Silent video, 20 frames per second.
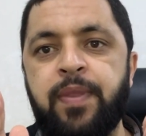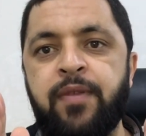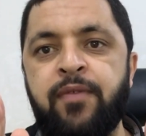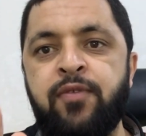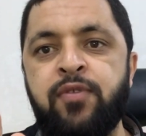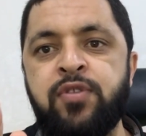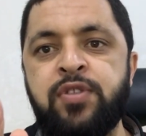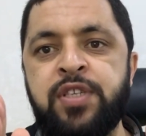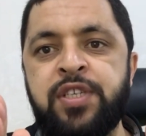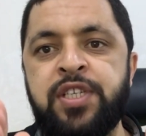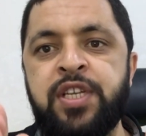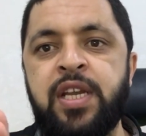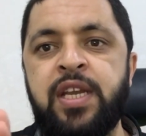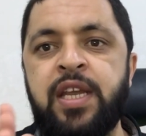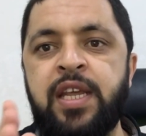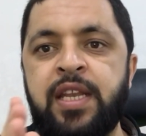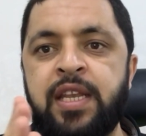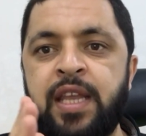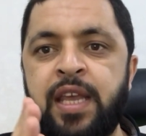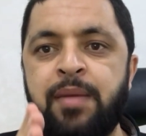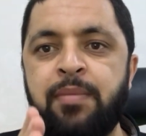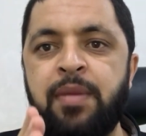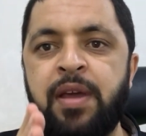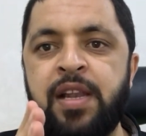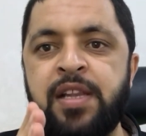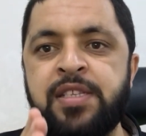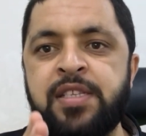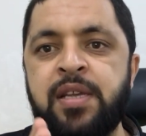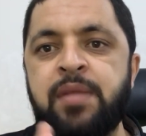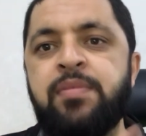position in the email
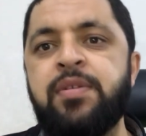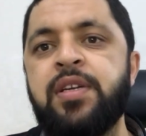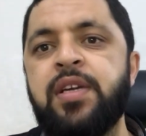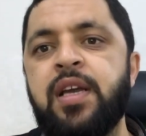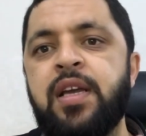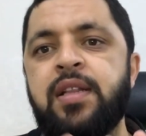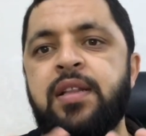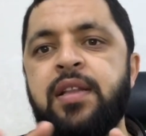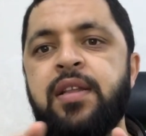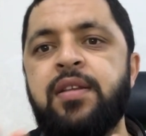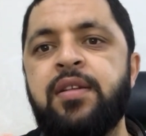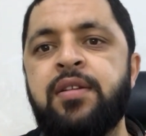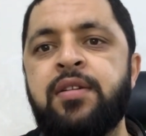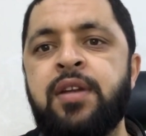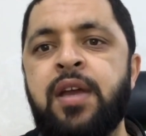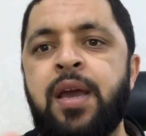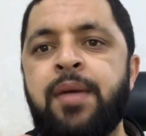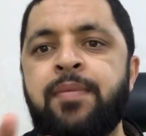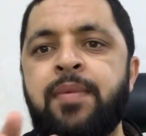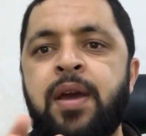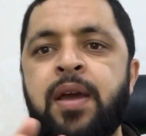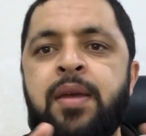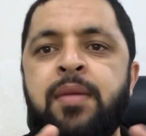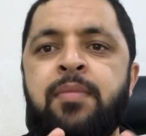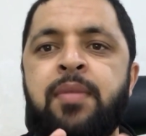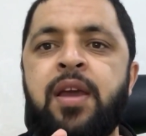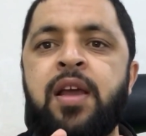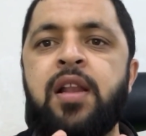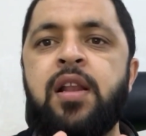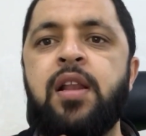subject and then type
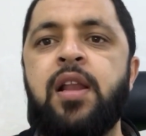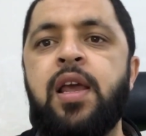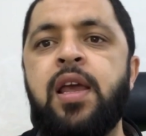email,